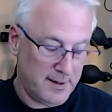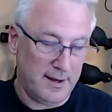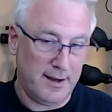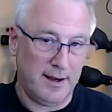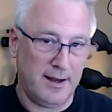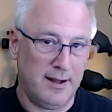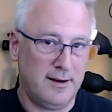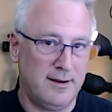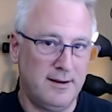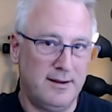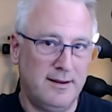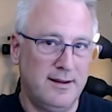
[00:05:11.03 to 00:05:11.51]

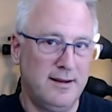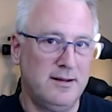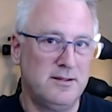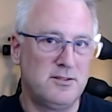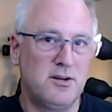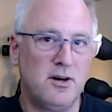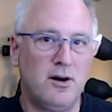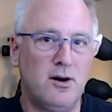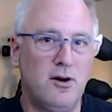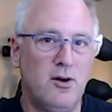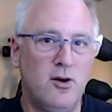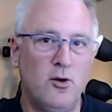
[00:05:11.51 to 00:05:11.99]
And these
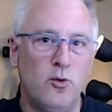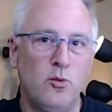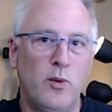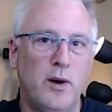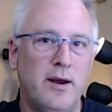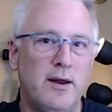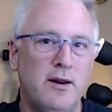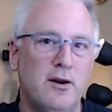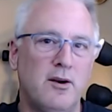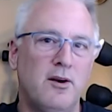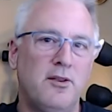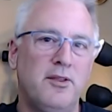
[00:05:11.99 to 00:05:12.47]
are all
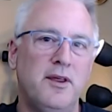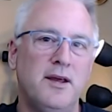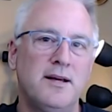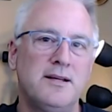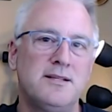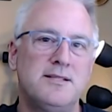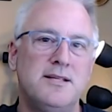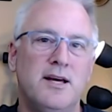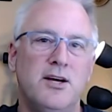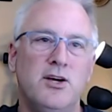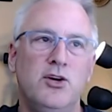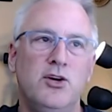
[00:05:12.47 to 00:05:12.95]
regular things that